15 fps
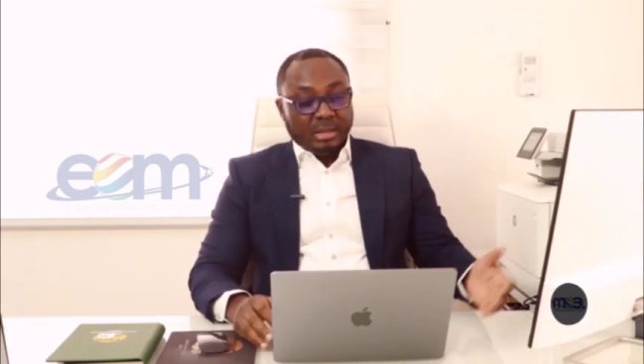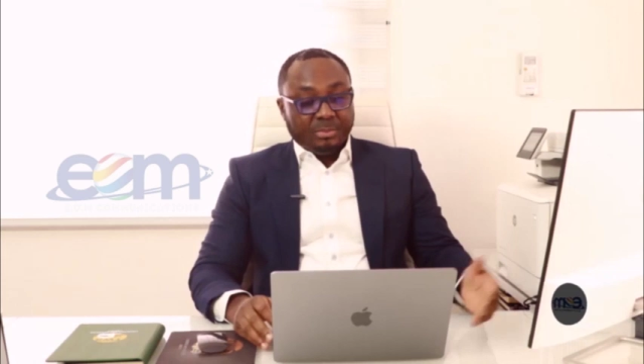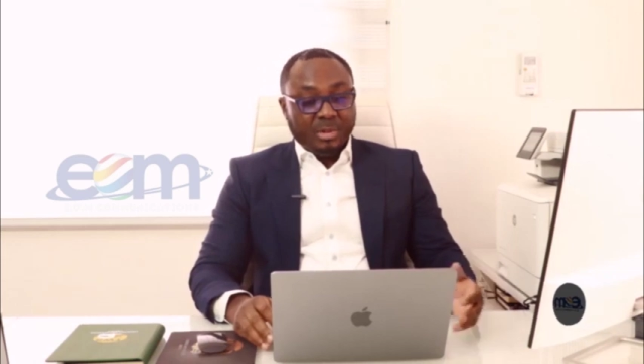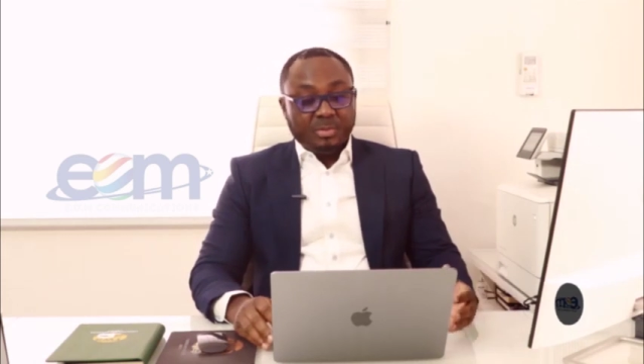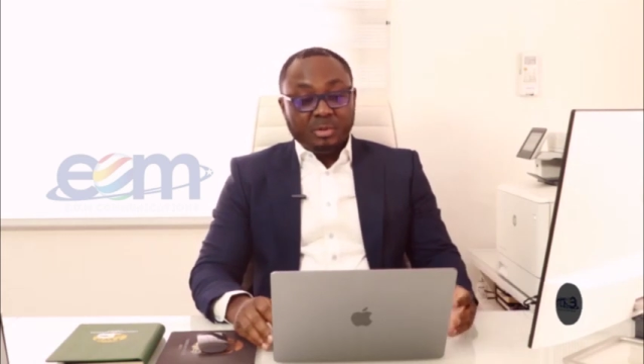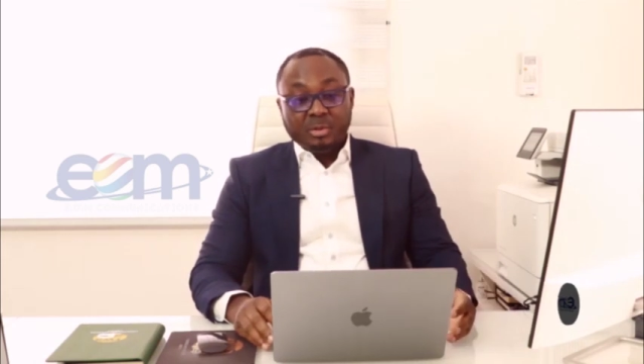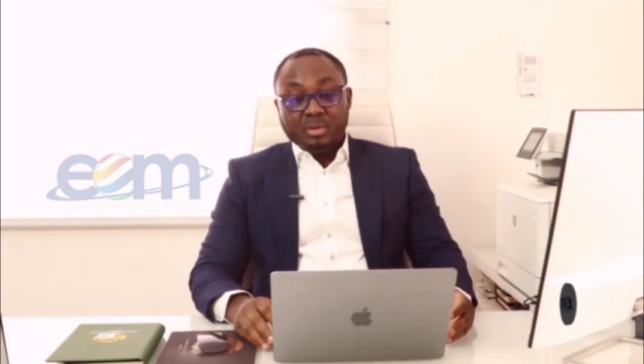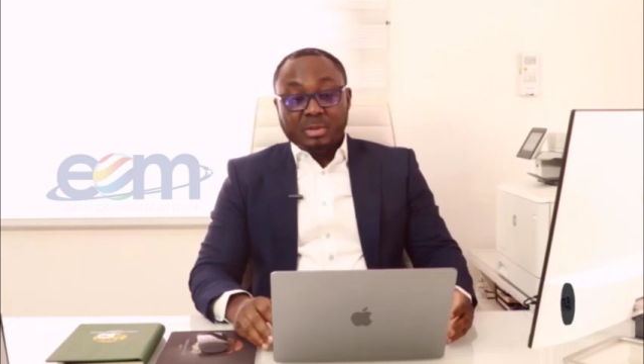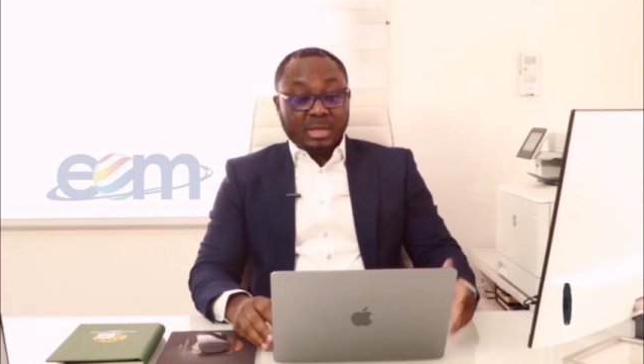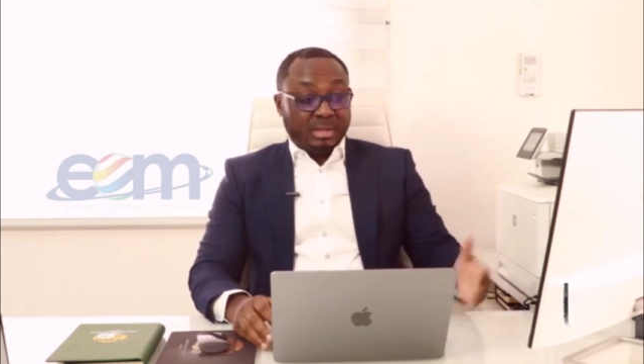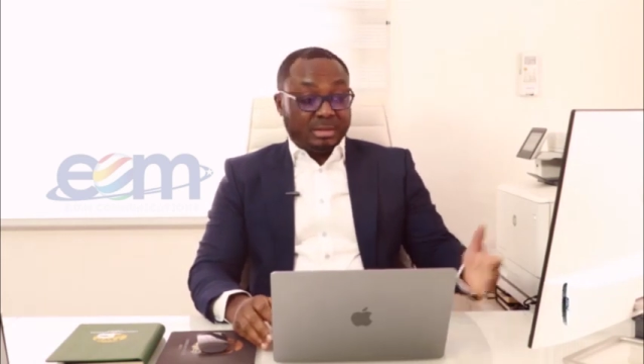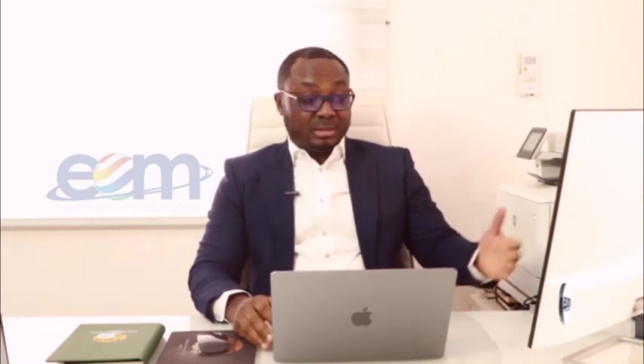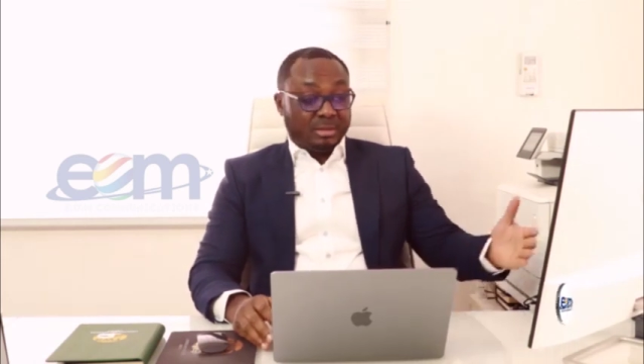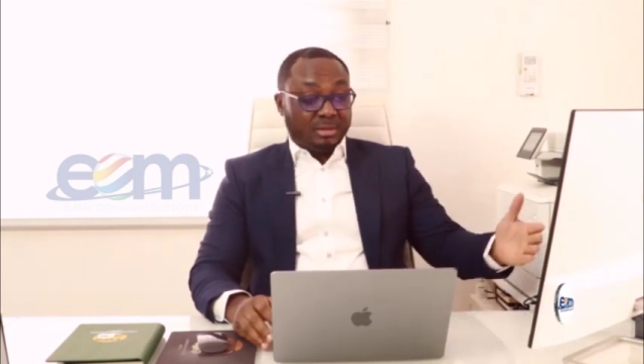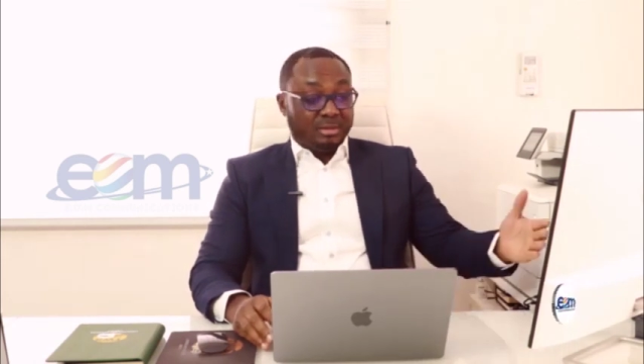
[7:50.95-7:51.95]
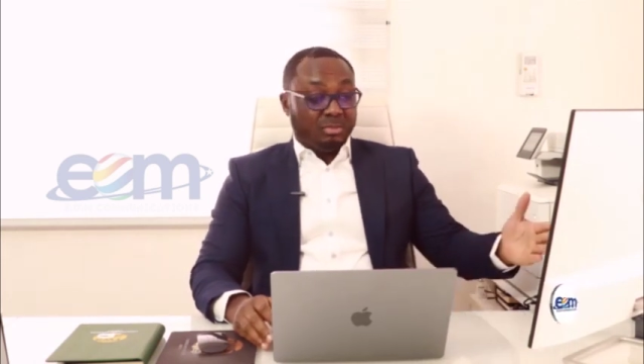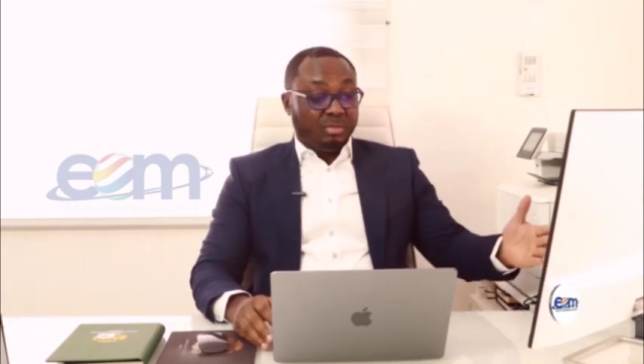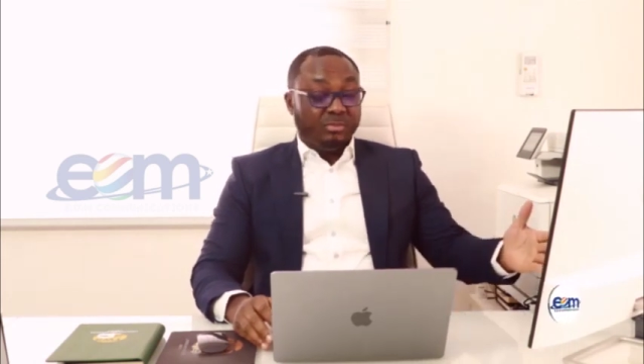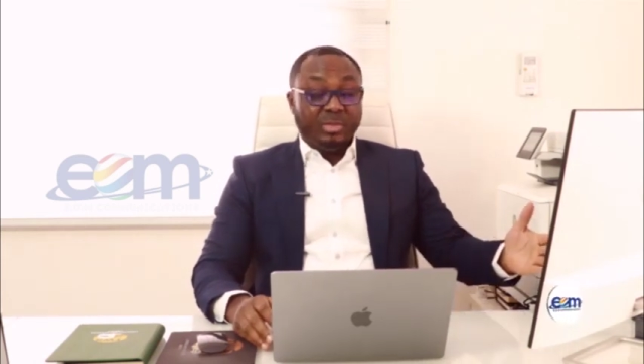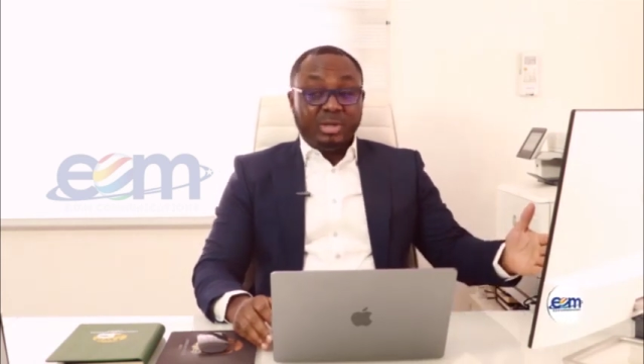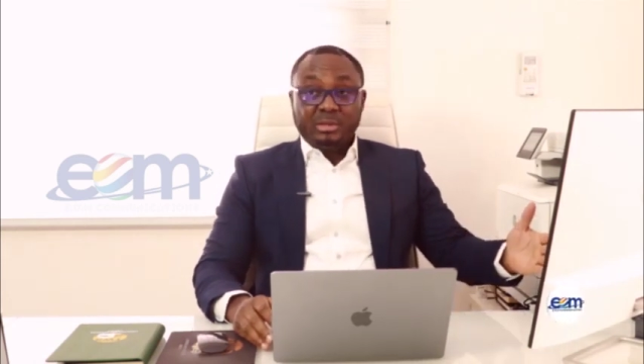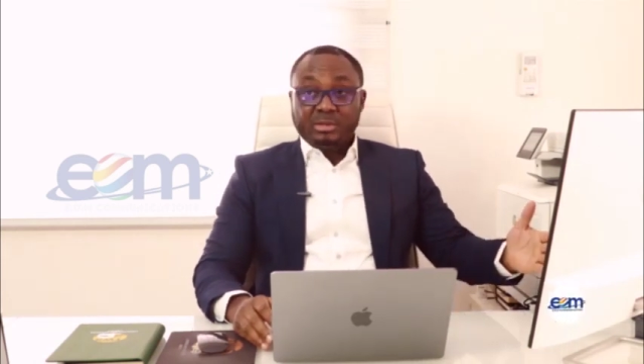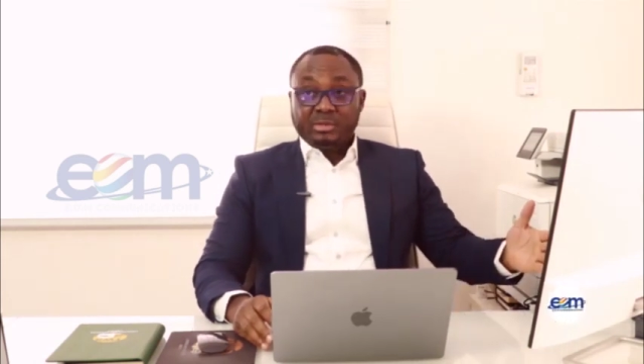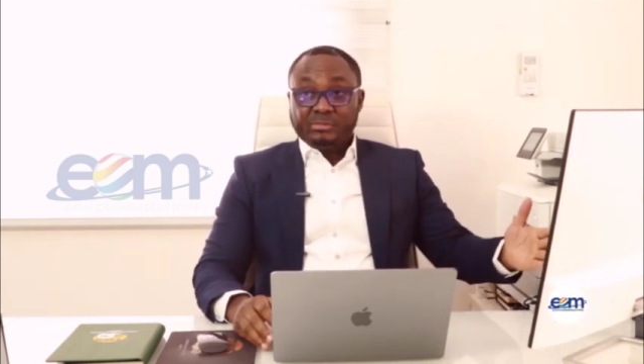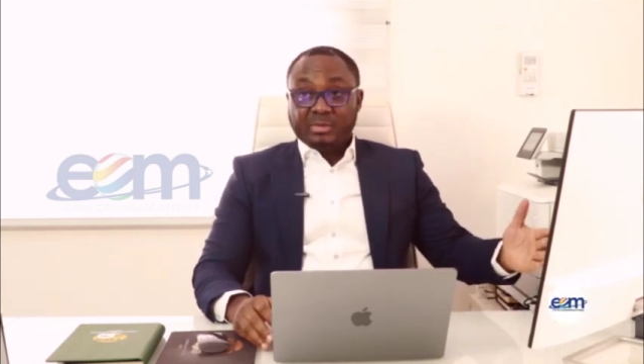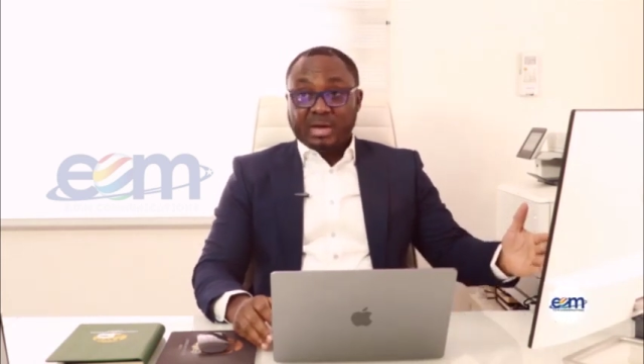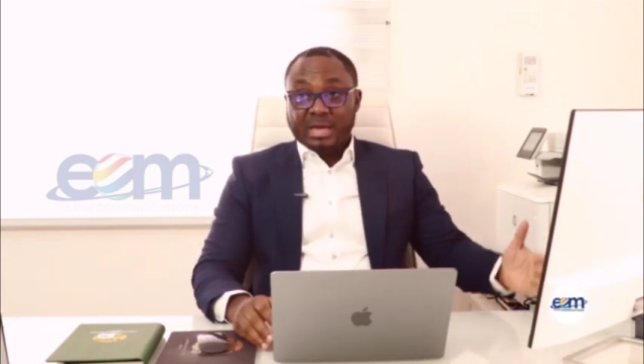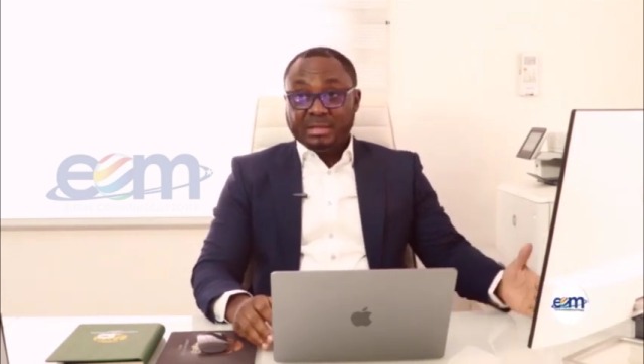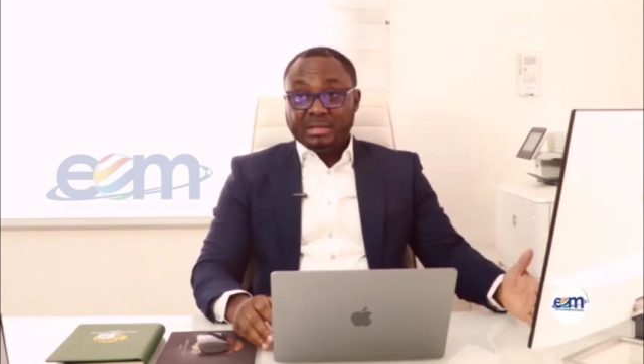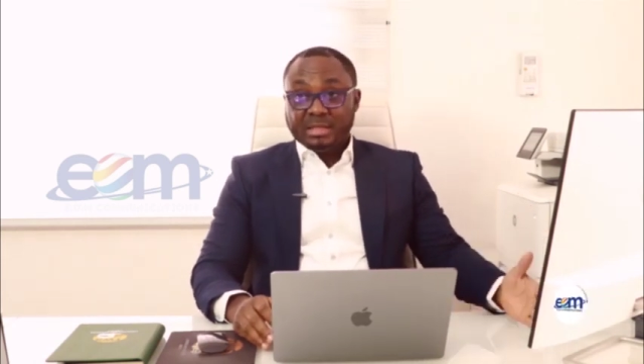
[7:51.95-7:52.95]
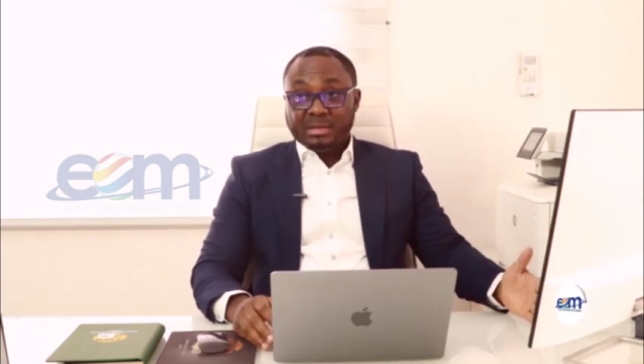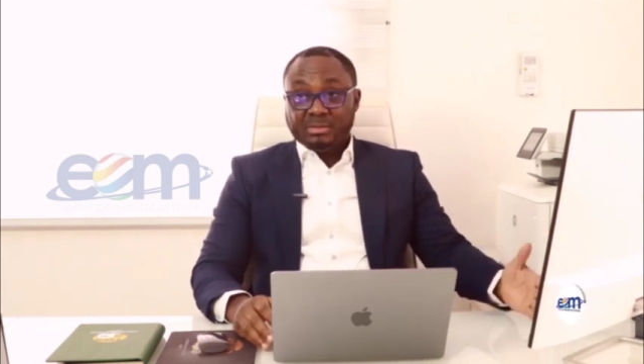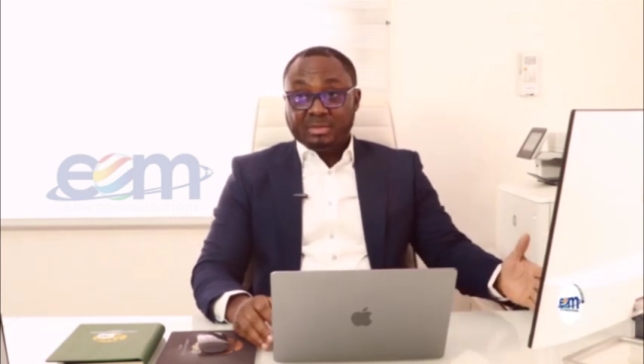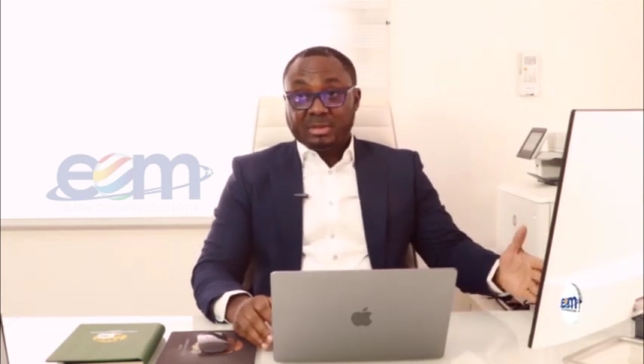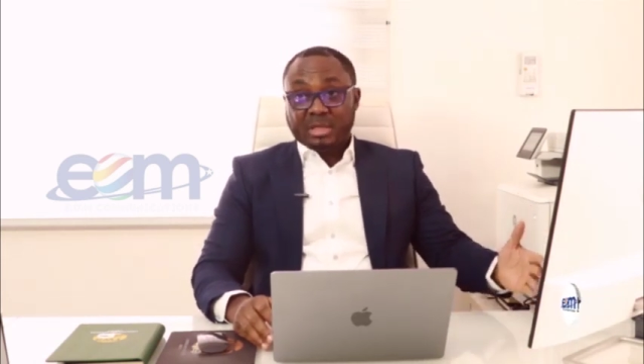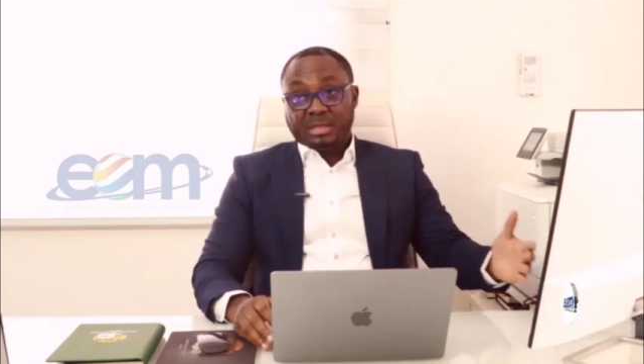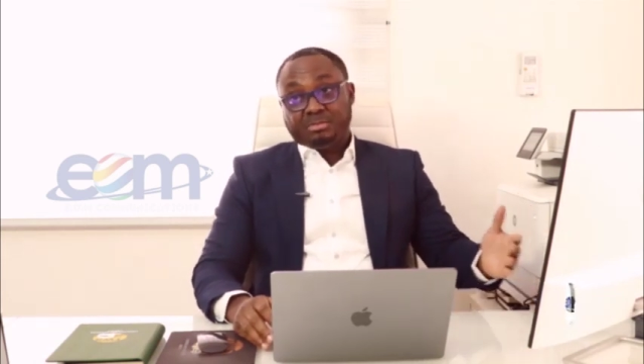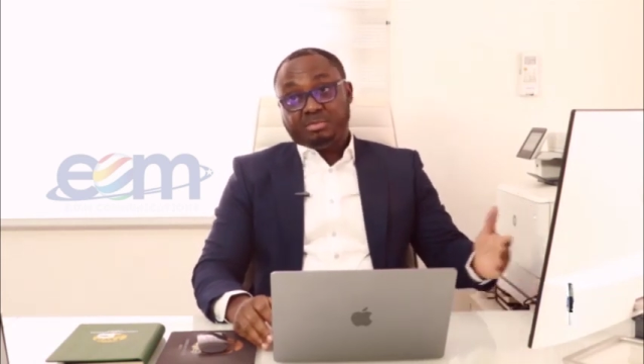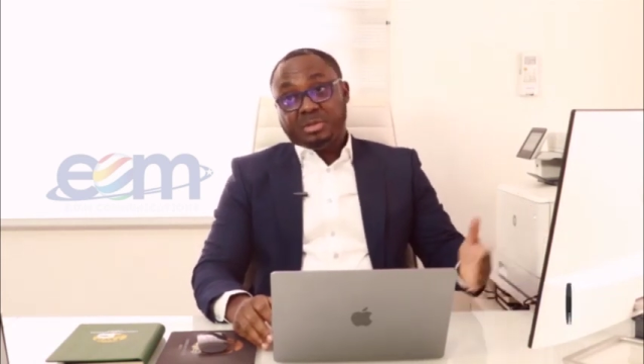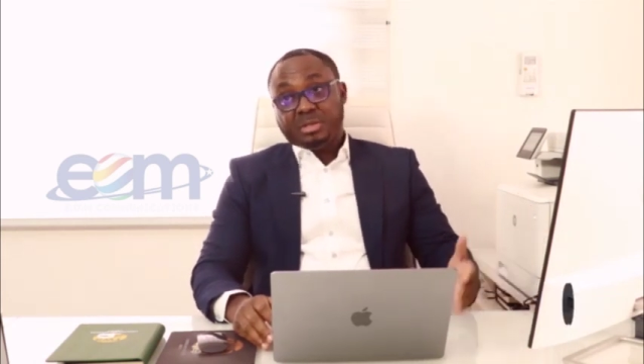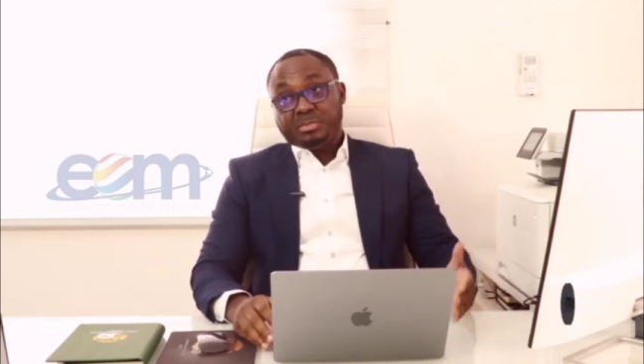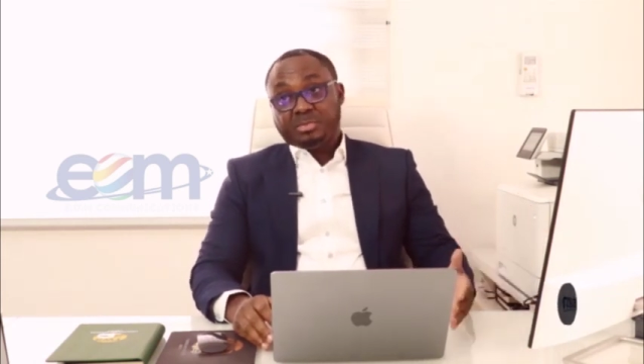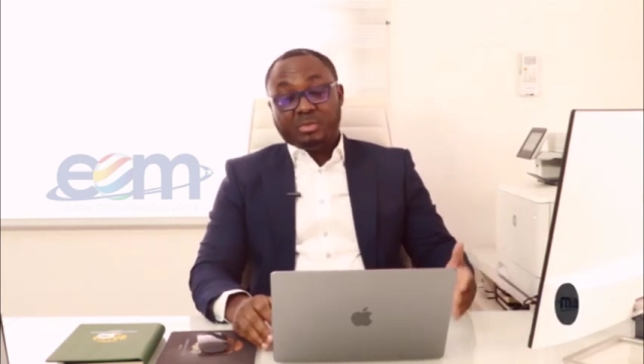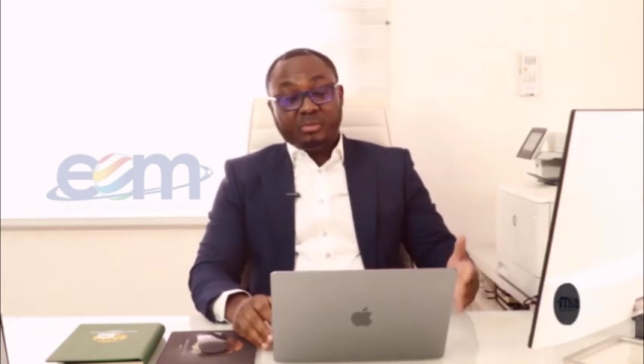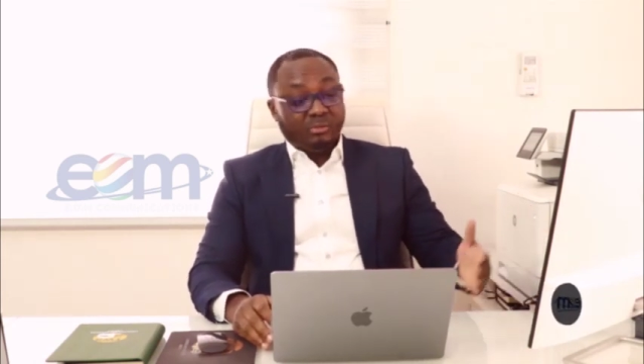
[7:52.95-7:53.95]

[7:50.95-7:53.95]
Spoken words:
People look at movement of items and people